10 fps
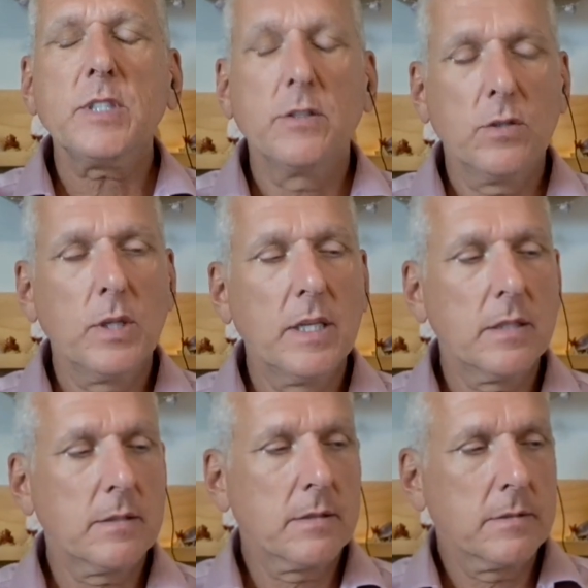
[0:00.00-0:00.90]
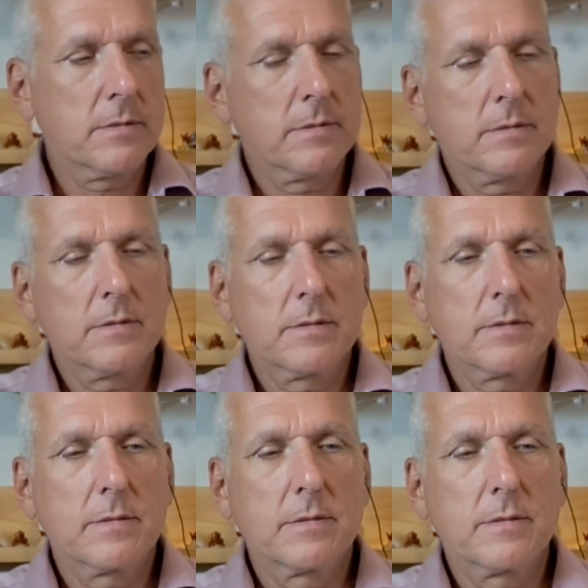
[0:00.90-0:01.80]
So let us
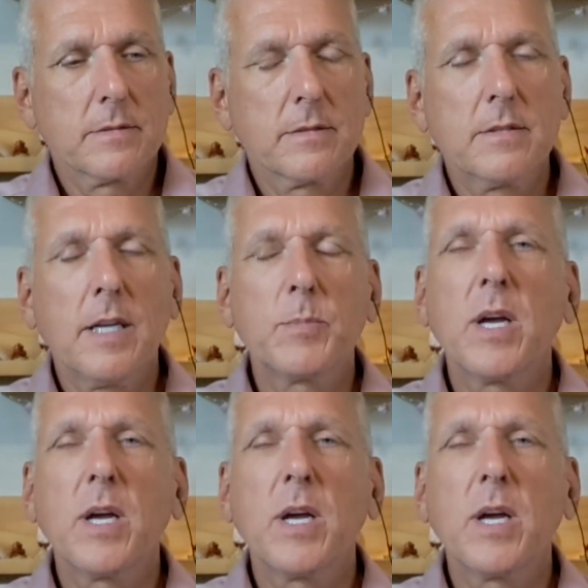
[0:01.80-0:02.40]
stop